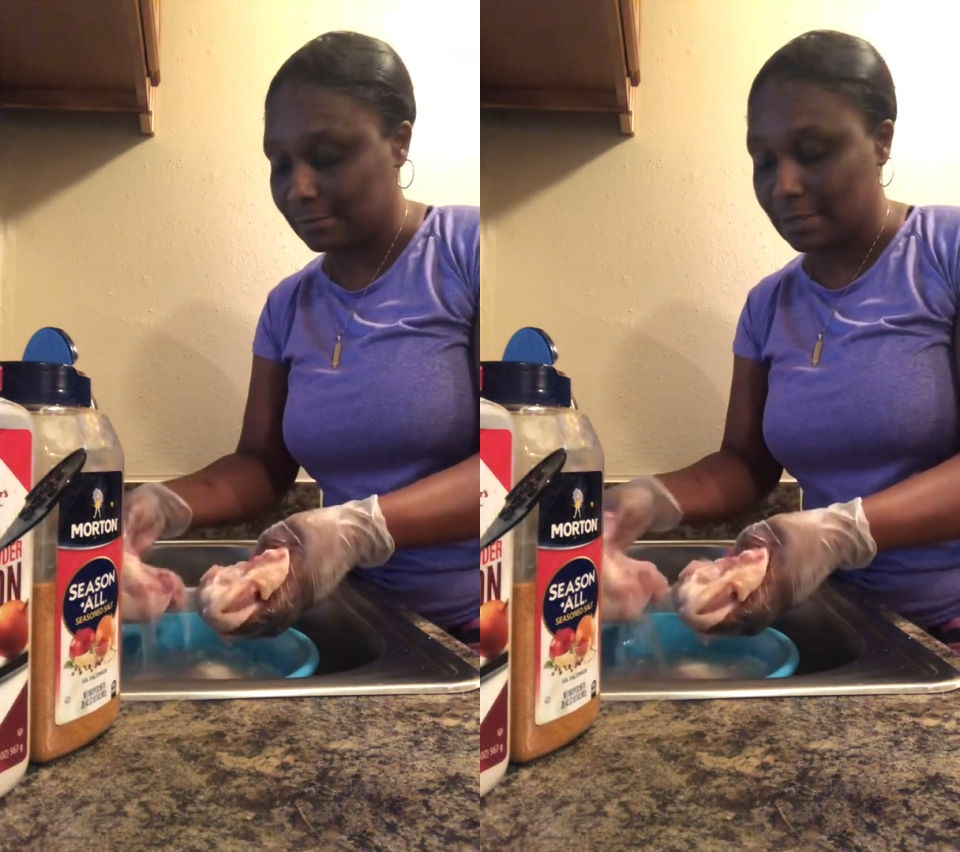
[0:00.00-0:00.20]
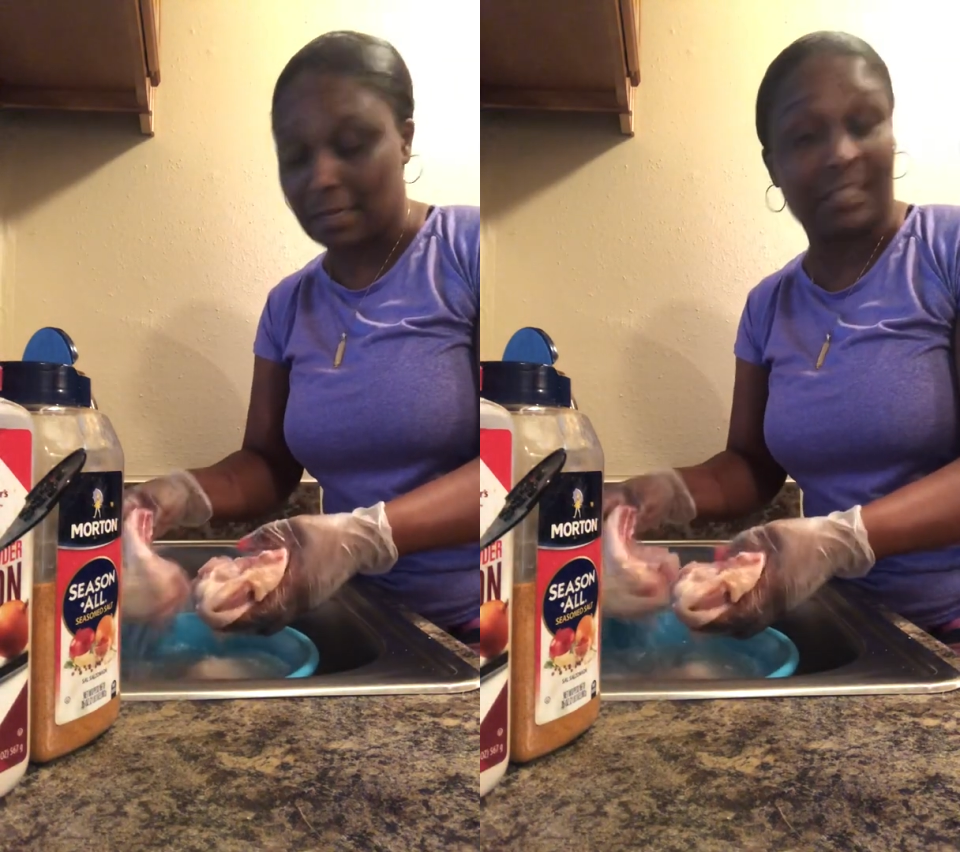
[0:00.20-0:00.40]

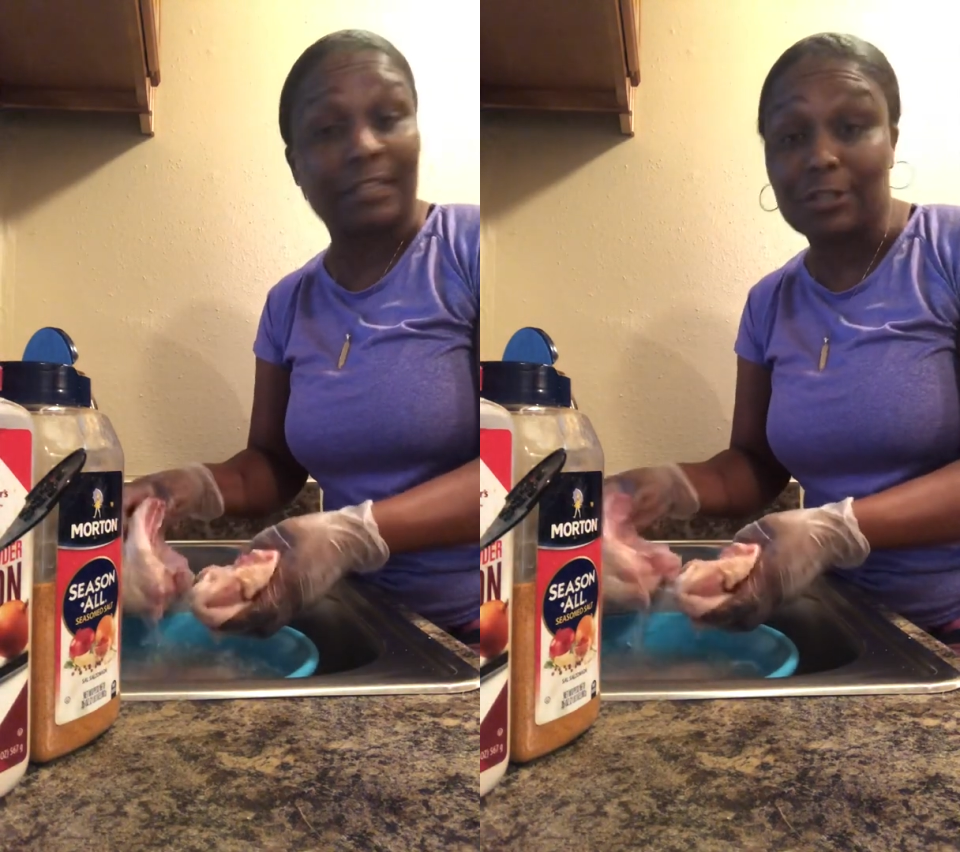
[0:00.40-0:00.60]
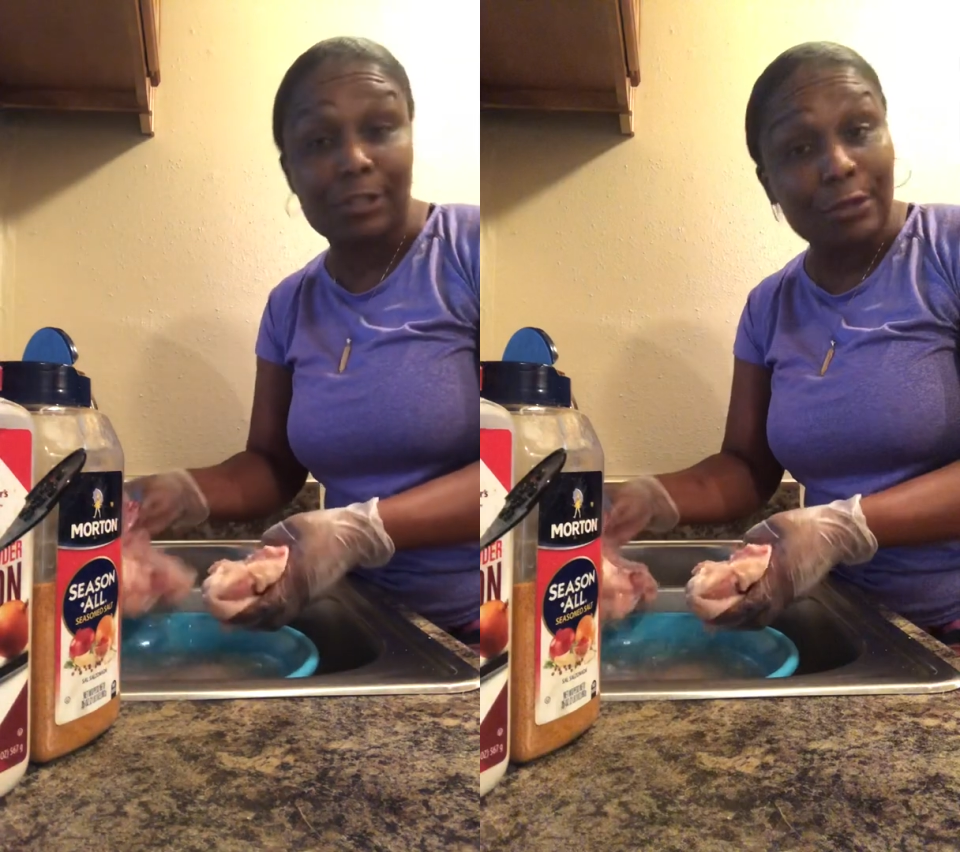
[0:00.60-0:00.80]
Because
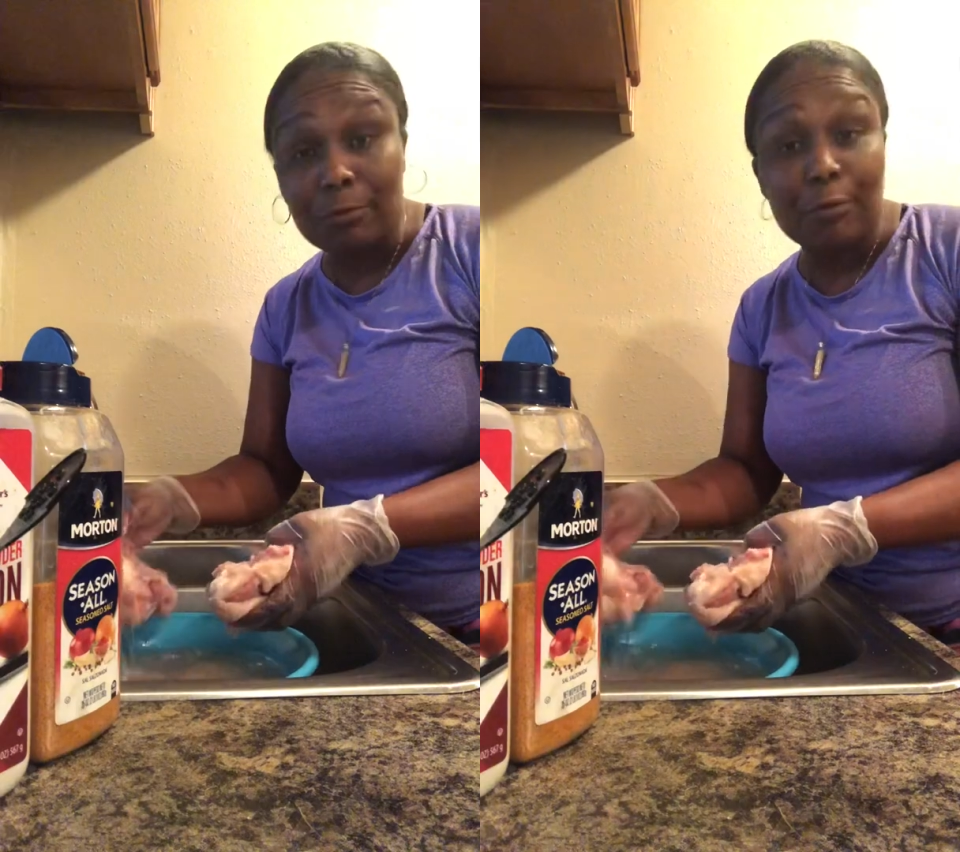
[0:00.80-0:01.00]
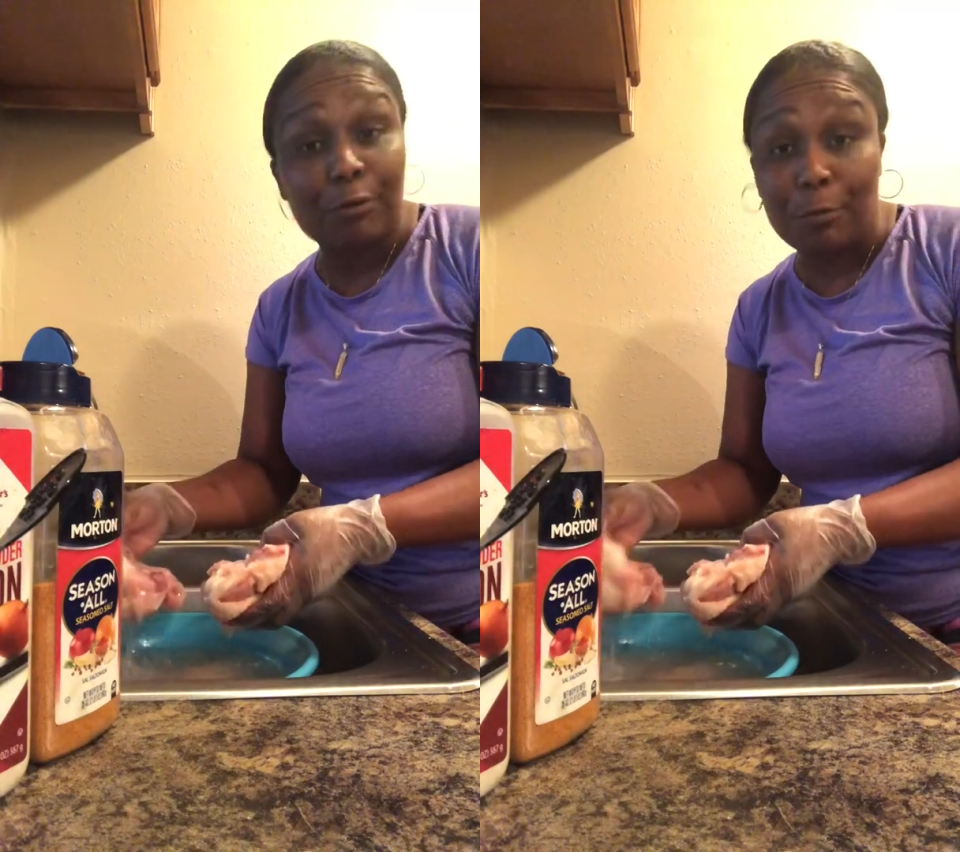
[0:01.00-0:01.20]
I just
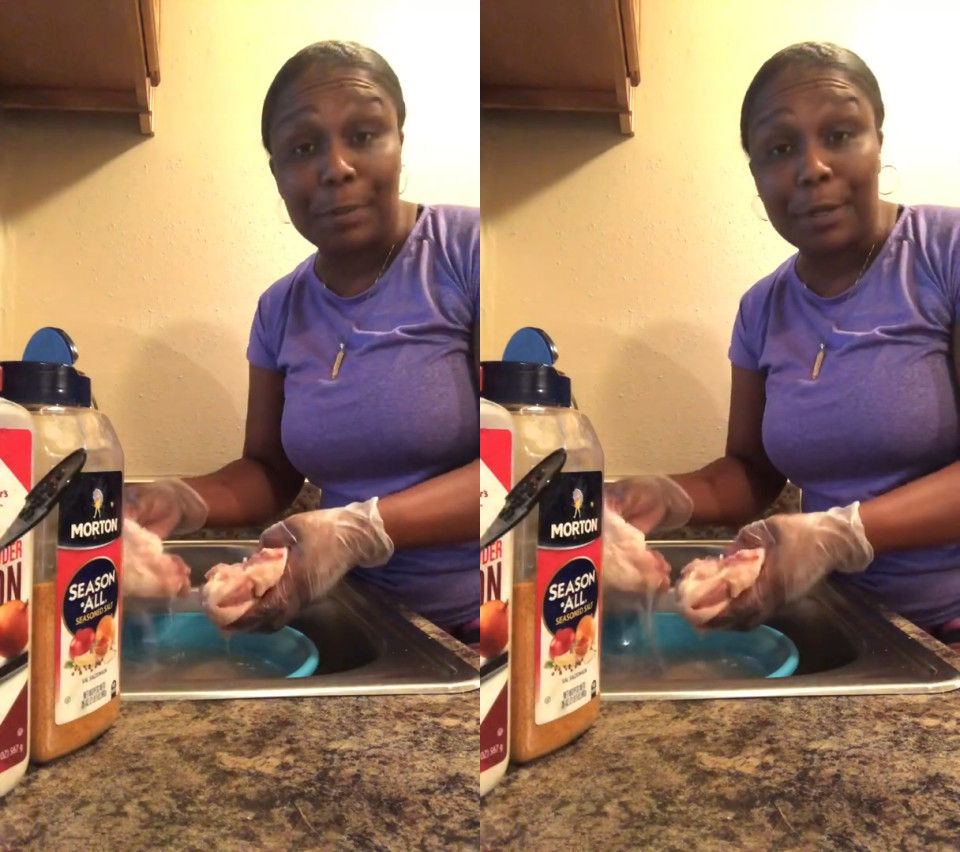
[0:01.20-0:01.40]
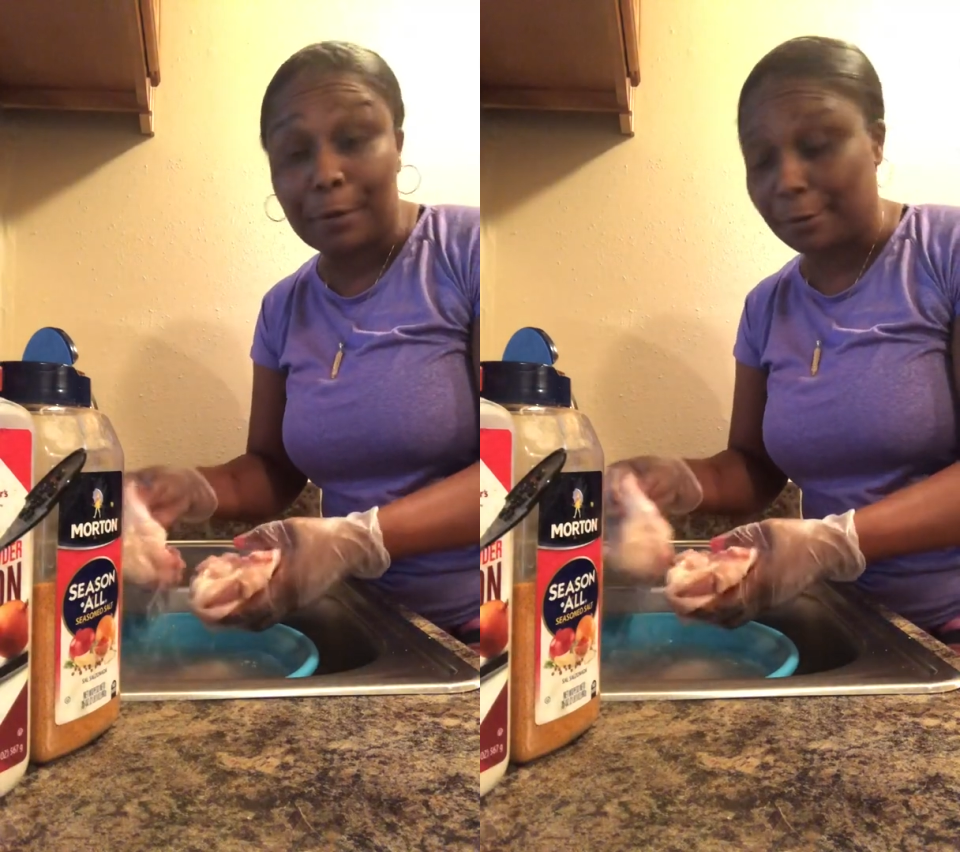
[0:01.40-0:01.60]
don't know no
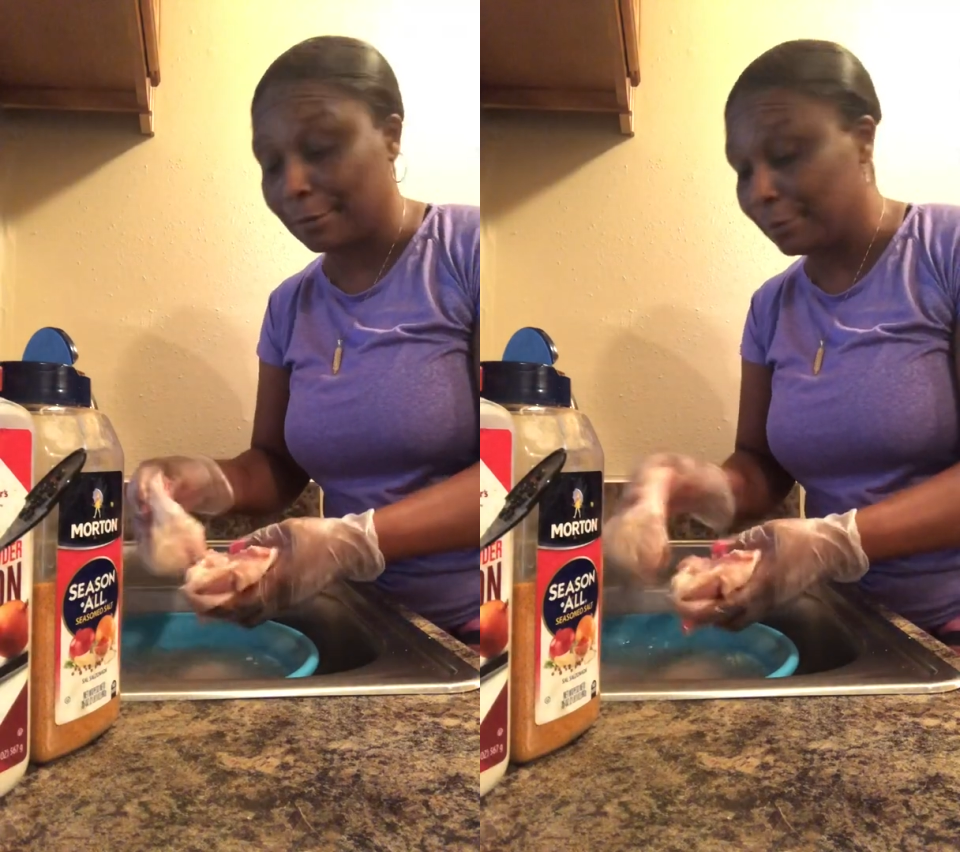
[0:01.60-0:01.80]
better